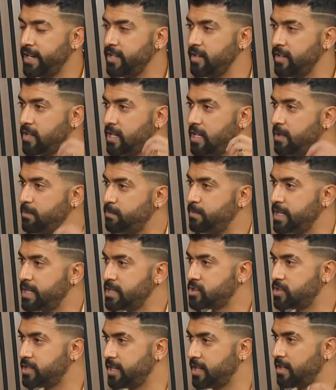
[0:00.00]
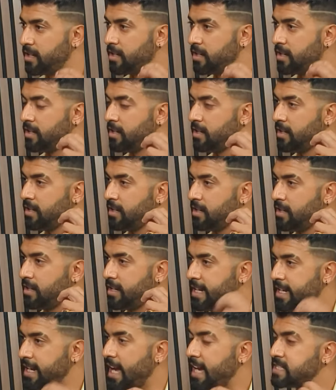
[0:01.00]
Why do you keep mentioning
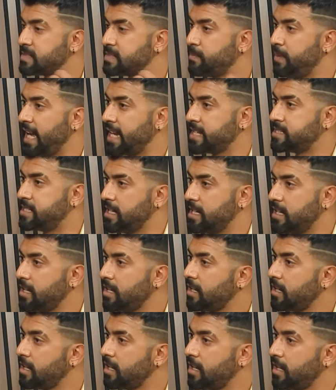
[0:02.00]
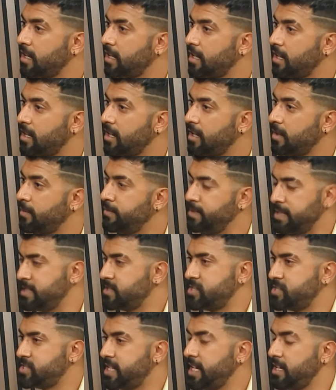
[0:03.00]
it as black tea?
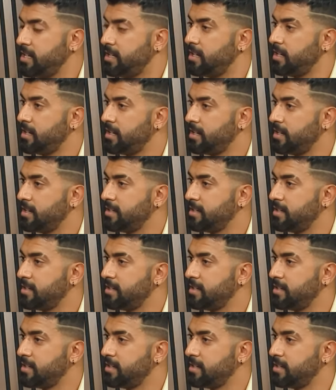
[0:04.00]
It's just tea.